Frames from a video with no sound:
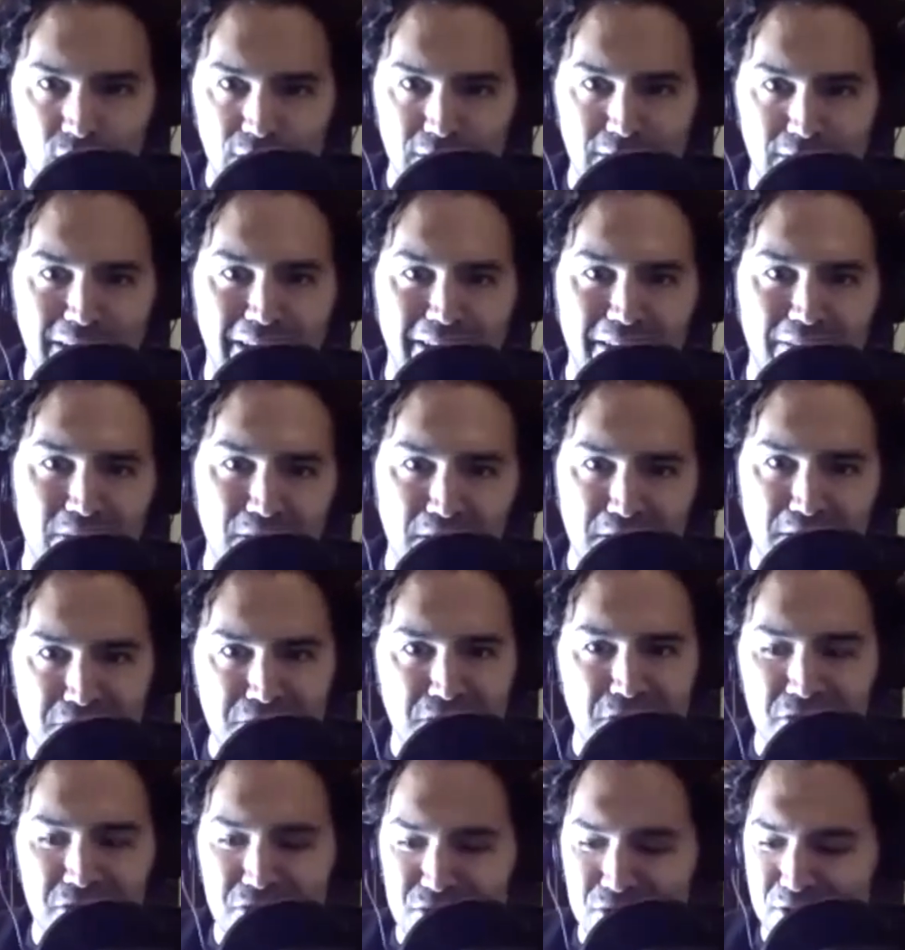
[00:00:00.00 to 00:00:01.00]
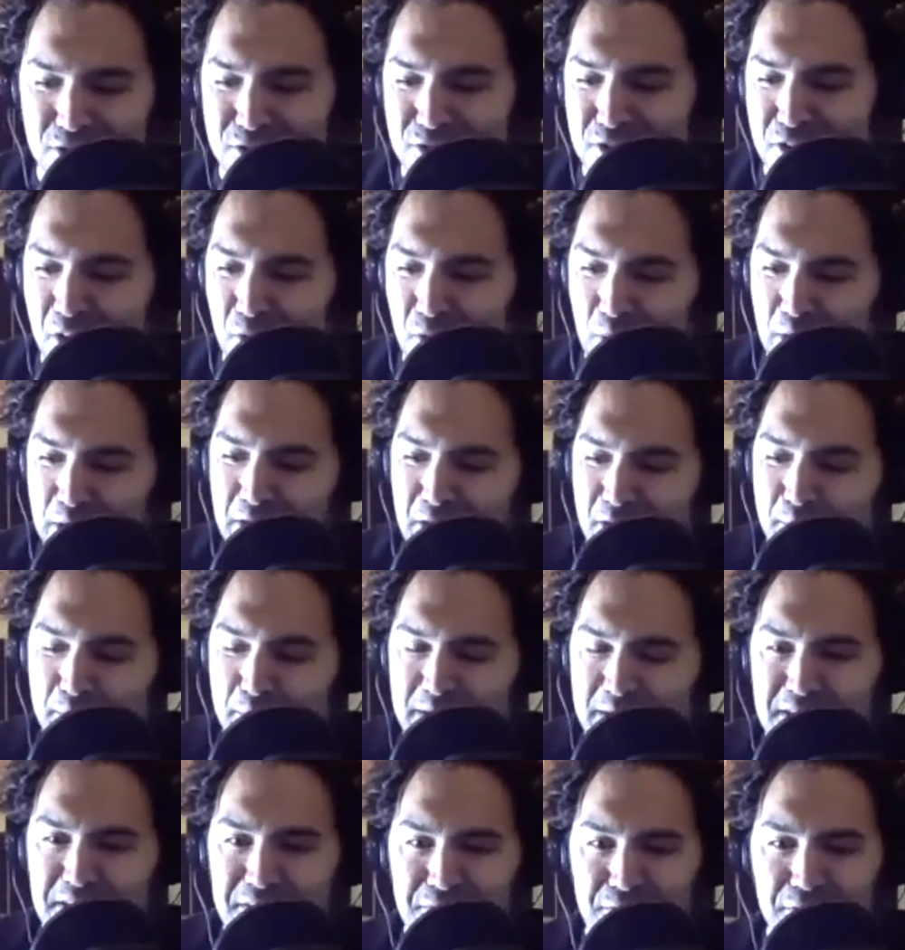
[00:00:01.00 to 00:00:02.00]
Like things just go a little bit
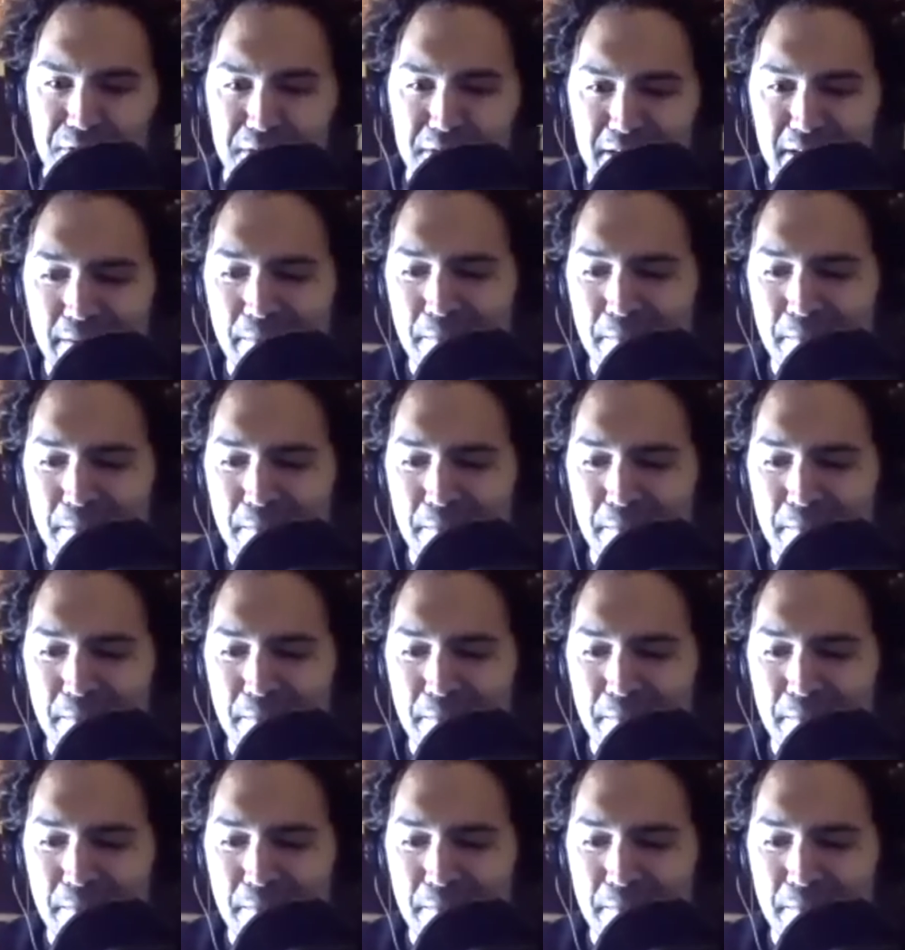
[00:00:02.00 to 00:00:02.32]
differently.